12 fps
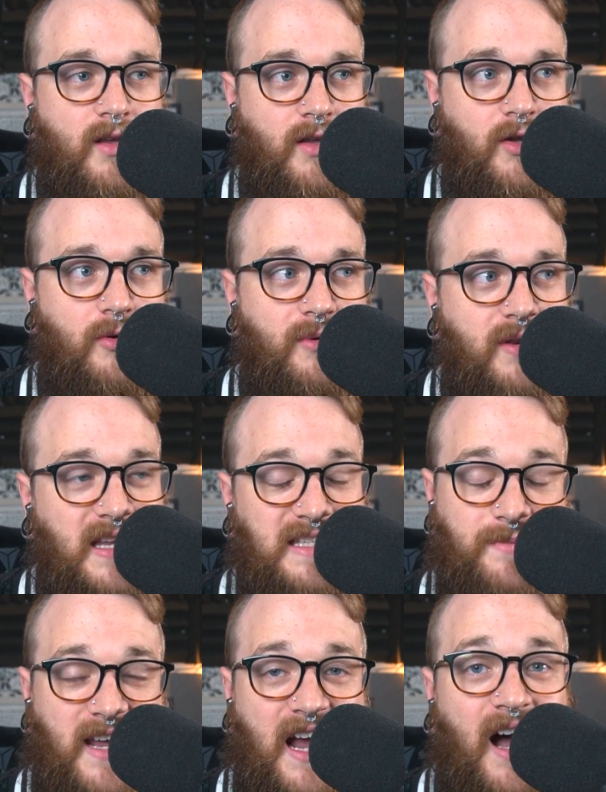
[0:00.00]
you need
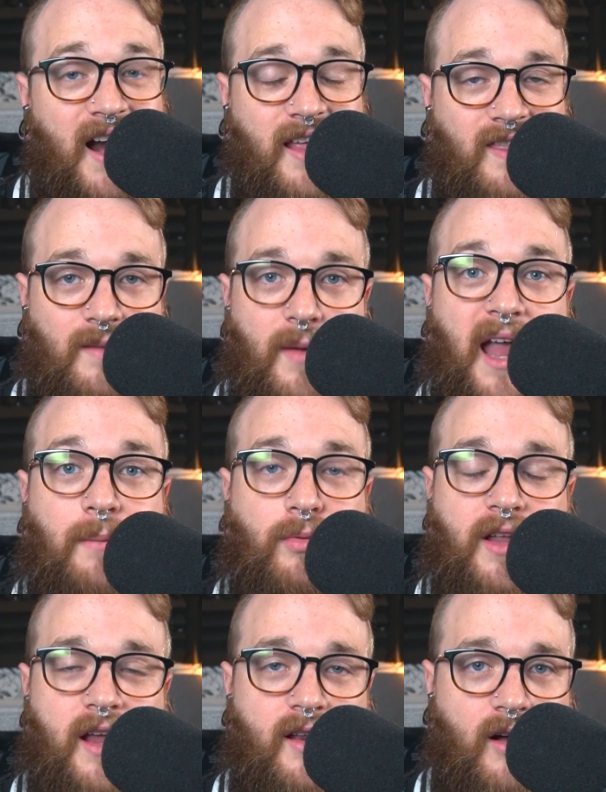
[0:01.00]
to be cutting the mic
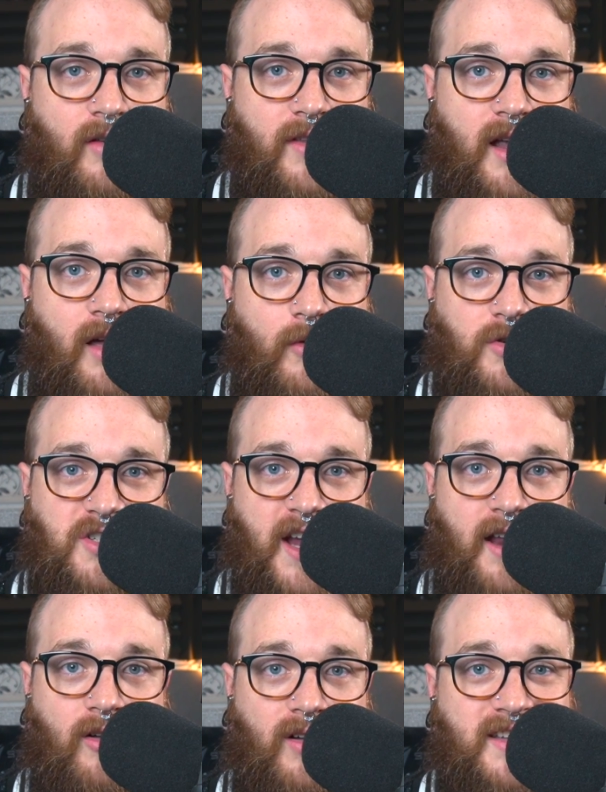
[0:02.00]
bleed on the other channel,